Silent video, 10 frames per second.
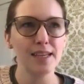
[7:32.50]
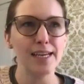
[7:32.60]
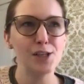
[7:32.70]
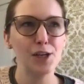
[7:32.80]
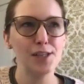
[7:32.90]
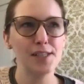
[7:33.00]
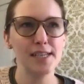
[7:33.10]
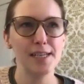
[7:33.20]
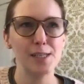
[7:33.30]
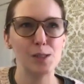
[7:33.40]
It's hard to
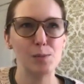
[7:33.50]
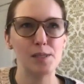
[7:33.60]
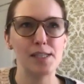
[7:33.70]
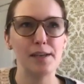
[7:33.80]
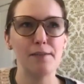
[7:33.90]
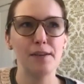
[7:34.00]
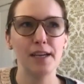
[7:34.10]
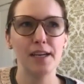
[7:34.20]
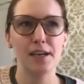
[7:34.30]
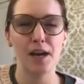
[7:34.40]
say
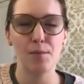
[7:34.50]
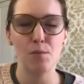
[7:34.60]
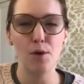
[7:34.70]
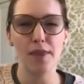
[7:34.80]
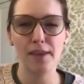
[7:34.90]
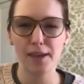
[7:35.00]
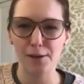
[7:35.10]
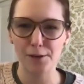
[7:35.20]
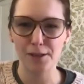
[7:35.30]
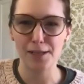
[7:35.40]
specific what the
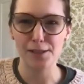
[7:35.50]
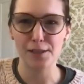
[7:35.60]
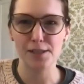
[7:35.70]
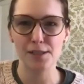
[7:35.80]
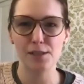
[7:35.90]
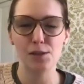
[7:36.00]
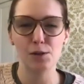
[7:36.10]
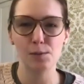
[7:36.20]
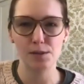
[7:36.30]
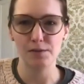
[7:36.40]
calendar dates are, because it's so
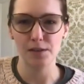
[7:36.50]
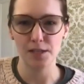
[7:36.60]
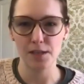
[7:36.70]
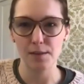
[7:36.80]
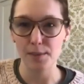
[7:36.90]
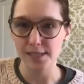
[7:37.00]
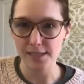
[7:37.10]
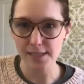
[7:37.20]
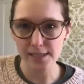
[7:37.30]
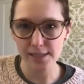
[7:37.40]
specific to the
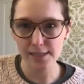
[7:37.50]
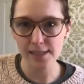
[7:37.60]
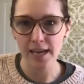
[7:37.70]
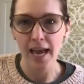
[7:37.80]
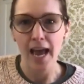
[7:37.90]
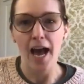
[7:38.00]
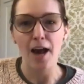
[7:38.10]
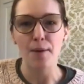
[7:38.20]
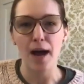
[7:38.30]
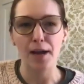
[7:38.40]
businesses.
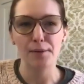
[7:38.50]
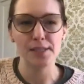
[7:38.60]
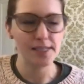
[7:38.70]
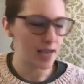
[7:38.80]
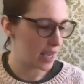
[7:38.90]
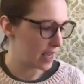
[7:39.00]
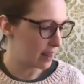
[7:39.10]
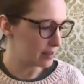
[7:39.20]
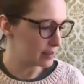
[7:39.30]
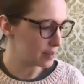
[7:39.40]
I would say
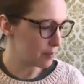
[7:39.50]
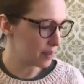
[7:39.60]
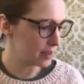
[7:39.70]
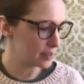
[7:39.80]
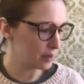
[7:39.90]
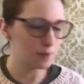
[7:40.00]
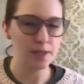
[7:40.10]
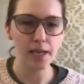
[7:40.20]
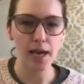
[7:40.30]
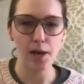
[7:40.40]
some things that
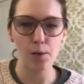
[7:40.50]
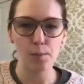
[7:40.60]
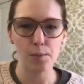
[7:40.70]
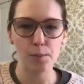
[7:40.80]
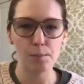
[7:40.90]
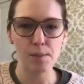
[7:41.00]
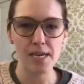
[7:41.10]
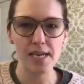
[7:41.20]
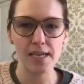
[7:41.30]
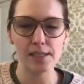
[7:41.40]
really help
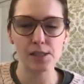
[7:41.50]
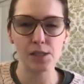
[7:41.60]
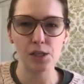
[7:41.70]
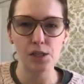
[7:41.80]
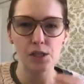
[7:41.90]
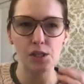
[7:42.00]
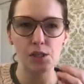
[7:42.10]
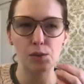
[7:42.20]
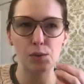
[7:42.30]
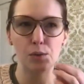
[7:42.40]
me is
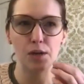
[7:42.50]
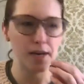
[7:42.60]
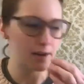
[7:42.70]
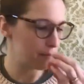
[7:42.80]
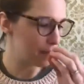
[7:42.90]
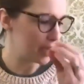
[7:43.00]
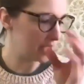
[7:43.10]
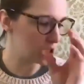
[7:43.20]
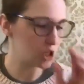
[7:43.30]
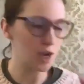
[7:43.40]
you make
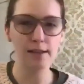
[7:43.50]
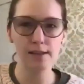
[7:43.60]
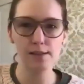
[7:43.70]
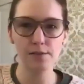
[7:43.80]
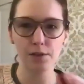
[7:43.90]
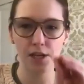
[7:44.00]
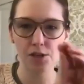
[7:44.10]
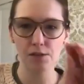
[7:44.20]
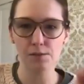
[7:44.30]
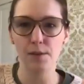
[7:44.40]
a checklist for each
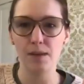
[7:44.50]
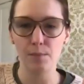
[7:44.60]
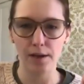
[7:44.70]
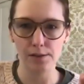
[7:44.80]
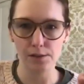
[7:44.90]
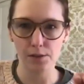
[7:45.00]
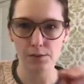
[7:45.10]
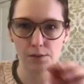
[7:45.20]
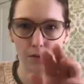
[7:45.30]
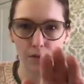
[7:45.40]
of those mini
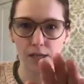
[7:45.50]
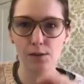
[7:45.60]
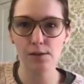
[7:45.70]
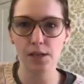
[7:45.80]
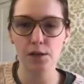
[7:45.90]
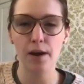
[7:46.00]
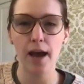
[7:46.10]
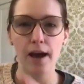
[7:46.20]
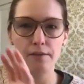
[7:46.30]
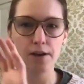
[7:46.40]
milestones. So like you said, you
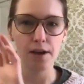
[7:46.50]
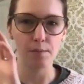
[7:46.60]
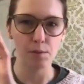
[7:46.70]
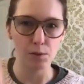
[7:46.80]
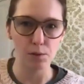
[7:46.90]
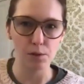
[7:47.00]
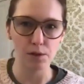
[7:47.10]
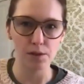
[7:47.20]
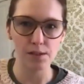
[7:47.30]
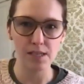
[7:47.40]
have
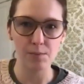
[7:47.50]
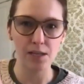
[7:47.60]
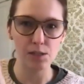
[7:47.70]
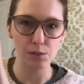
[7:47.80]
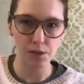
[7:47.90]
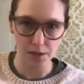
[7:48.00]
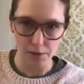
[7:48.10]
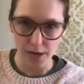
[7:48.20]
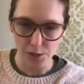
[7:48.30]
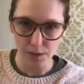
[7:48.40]
your teammates who are going to
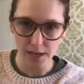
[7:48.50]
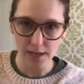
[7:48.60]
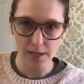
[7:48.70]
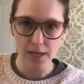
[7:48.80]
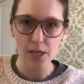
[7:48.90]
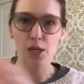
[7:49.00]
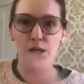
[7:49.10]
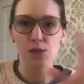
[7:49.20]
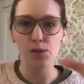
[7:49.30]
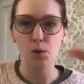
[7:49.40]
graduate.
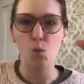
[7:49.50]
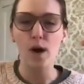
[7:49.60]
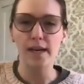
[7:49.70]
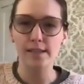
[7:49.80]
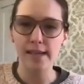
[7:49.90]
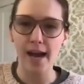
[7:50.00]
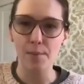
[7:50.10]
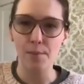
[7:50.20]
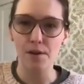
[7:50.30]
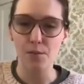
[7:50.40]
So what needs to
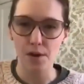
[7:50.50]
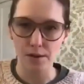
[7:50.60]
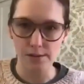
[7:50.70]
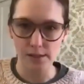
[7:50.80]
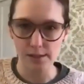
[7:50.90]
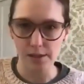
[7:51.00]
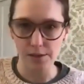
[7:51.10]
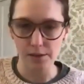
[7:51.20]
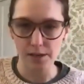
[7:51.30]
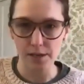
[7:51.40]
happen in one of those
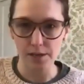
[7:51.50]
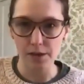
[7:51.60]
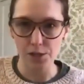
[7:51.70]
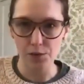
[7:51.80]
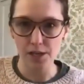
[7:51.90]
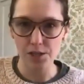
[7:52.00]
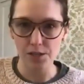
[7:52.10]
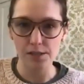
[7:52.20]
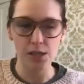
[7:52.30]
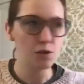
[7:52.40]
accelerated
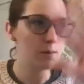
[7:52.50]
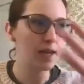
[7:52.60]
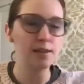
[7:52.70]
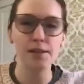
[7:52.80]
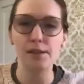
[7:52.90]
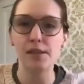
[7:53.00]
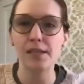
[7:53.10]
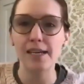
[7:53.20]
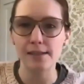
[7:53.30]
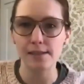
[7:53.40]
graduations? And you make a little
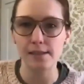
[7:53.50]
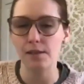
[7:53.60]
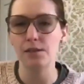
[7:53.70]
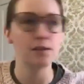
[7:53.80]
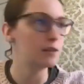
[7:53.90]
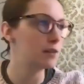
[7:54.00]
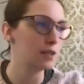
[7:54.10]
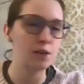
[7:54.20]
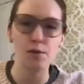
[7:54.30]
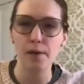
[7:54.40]
list in your,
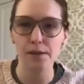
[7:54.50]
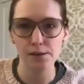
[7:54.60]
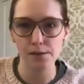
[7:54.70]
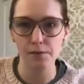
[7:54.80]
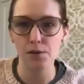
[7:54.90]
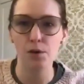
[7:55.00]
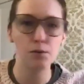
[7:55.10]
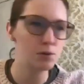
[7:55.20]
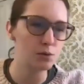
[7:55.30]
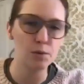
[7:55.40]
Microsoft
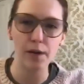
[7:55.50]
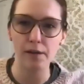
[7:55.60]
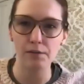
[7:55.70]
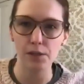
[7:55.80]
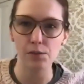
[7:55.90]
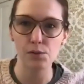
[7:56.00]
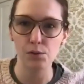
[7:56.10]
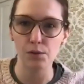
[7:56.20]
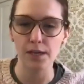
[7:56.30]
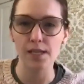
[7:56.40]
Notes or whatever, you
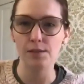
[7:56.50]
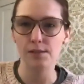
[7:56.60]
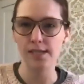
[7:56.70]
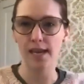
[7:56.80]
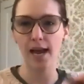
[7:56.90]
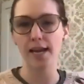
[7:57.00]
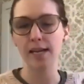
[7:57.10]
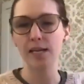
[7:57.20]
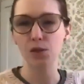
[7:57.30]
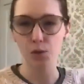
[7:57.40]
store it, and you say, I
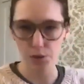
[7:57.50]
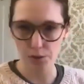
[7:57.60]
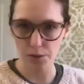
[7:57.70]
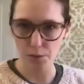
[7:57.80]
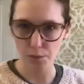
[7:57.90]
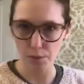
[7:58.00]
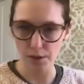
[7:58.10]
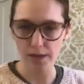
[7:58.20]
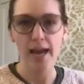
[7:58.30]
need to order an award.